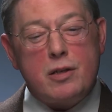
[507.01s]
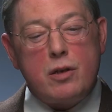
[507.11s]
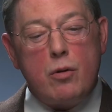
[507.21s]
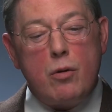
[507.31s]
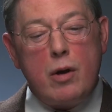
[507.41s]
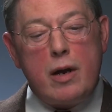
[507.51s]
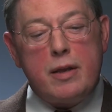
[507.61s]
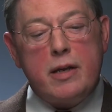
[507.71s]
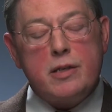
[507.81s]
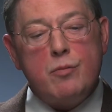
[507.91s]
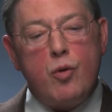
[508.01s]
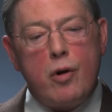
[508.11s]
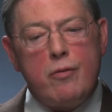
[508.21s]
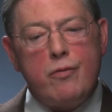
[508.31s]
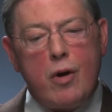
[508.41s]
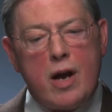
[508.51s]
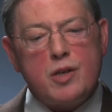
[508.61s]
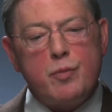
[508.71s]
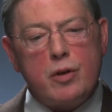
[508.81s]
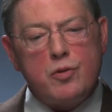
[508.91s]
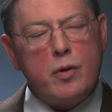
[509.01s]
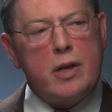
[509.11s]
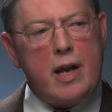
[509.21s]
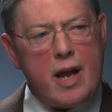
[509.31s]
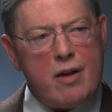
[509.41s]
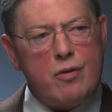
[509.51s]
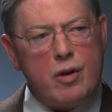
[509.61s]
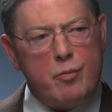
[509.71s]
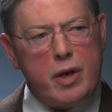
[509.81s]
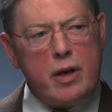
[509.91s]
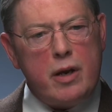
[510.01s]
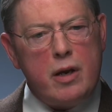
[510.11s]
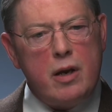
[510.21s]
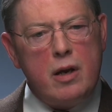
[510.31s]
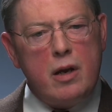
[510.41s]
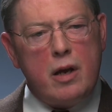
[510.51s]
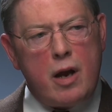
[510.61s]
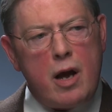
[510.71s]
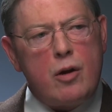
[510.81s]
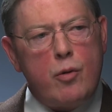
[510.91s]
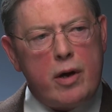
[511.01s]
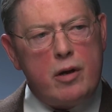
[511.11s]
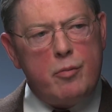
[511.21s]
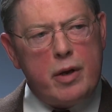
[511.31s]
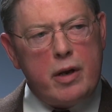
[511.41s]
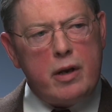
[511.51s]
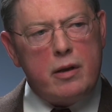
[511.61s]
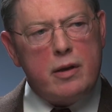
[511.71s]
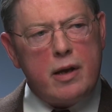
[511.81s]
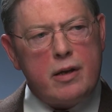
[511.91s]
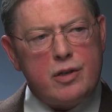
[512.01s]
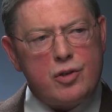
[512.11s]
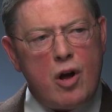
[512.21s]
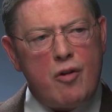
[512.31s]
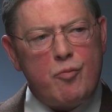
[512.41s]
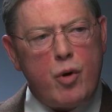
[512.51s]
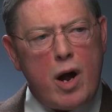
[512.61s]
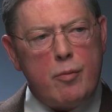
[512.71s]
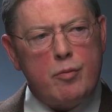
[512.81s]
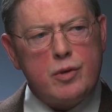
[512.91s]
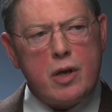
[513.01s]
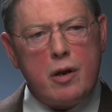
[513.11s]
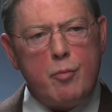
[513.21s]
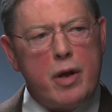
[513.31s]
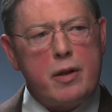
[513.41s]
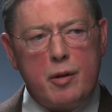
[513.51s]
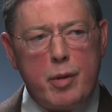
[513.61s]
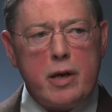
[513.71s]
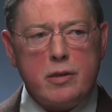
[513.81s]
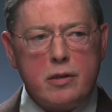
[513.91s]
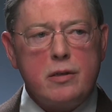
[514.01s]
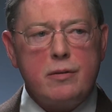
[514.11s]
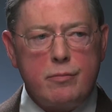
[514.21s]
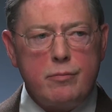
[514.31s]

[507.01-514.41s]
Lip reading: So I think it's important for hospitals really to have a committee, an ongoing committee that can solve problems on a monthly basis.